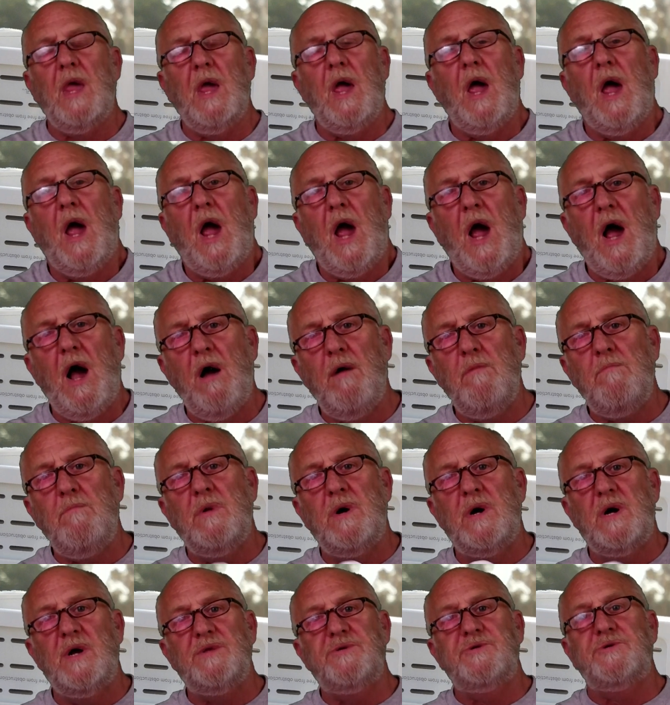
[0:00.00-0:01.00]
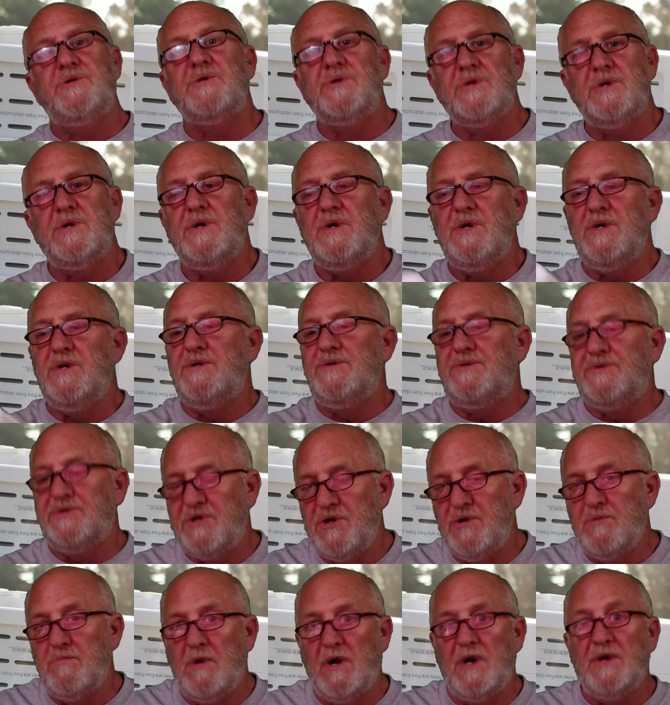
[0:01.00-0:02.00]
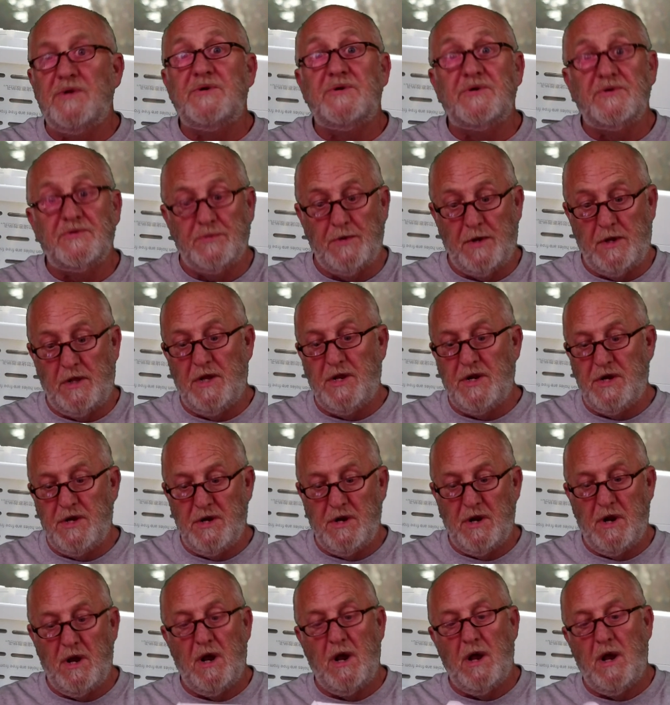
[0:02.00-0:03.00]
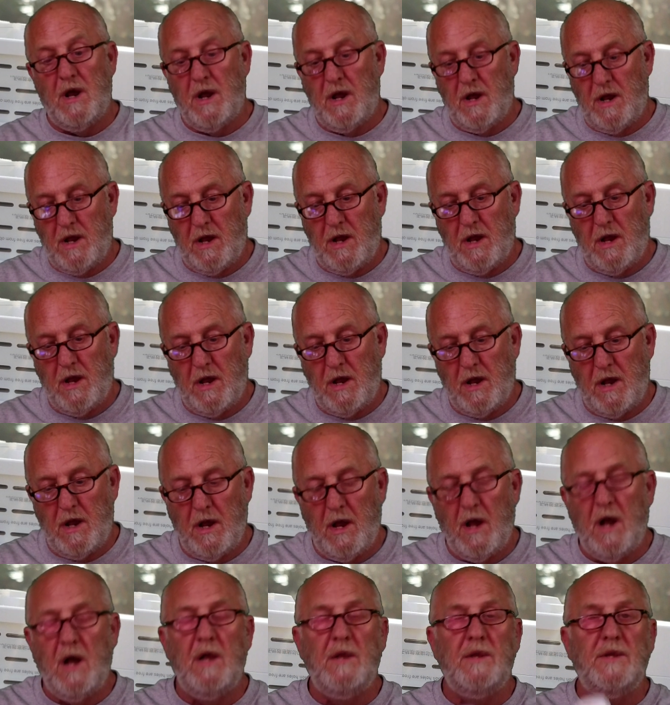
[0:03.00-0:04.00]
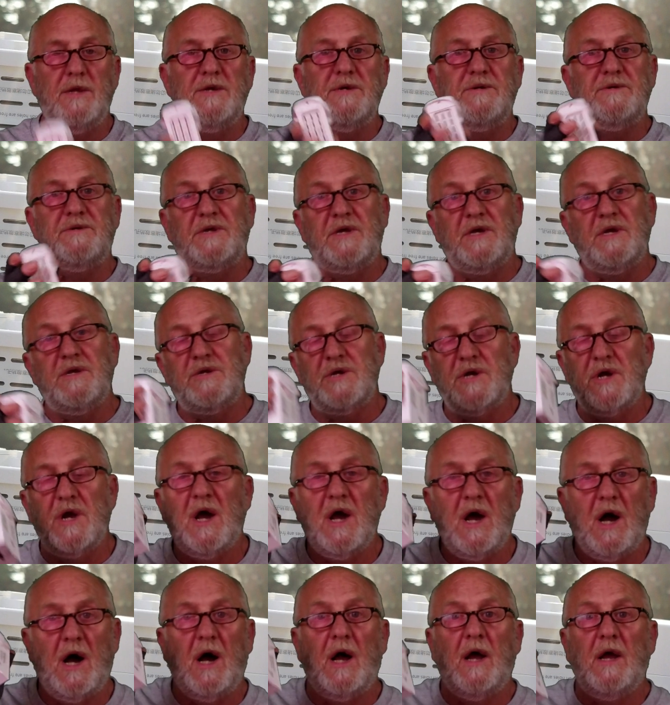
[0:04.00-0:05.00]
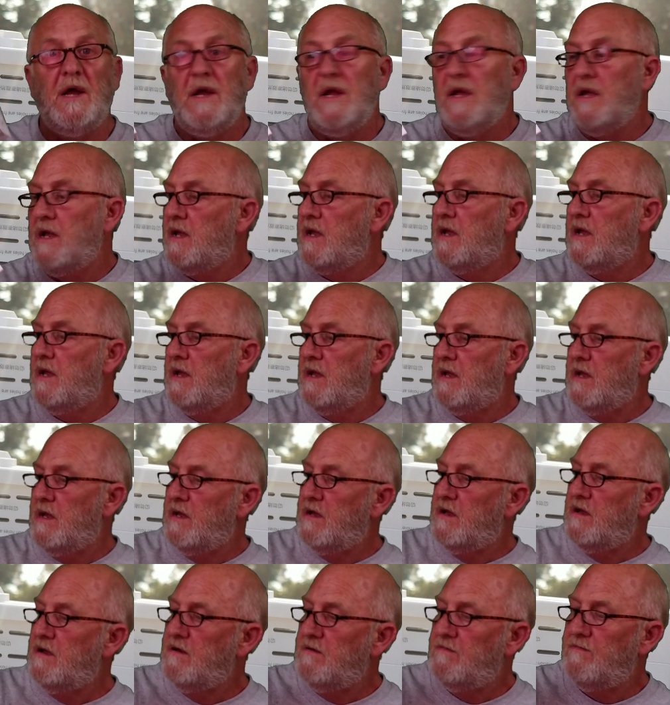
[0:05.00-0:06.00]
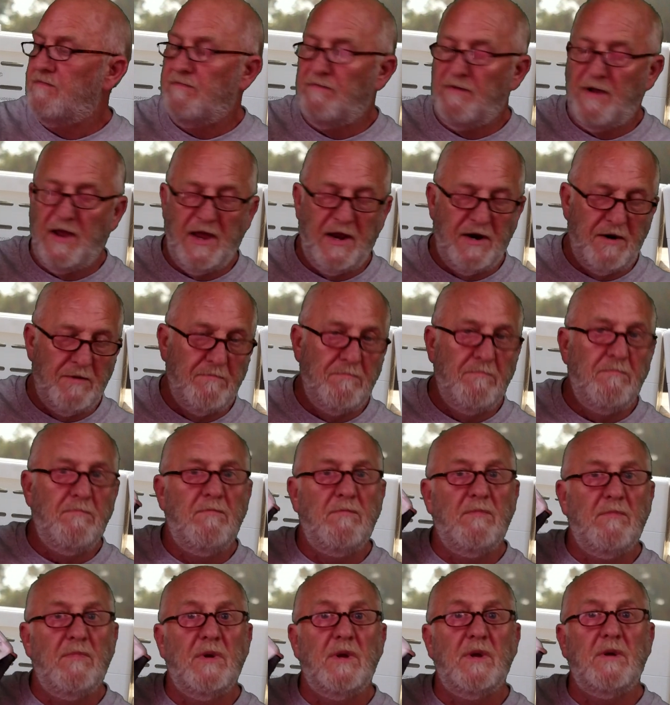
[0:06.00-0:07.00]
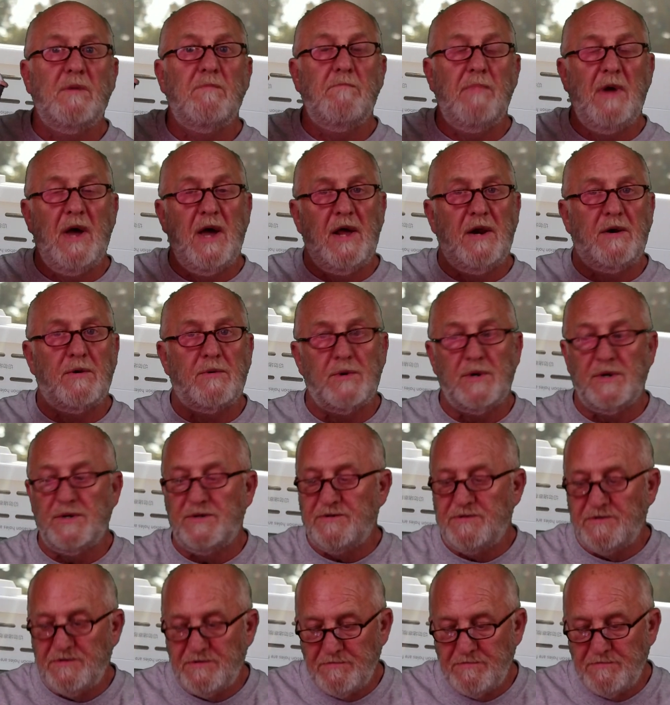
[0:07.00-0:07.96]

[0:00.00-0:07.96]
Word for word: how much is too much swelling on these DJI Phantom batteries?